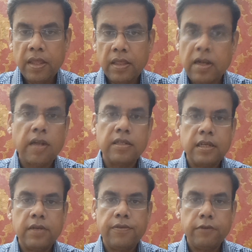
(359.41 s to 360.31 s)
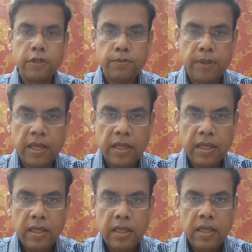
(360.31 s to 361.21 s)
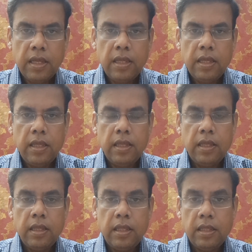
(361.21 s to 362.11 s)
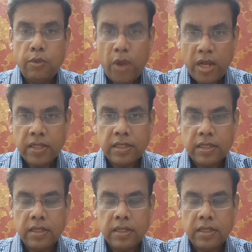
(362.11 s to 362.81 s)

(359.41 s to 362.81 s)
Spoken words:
The Tatas still refused to pay. They went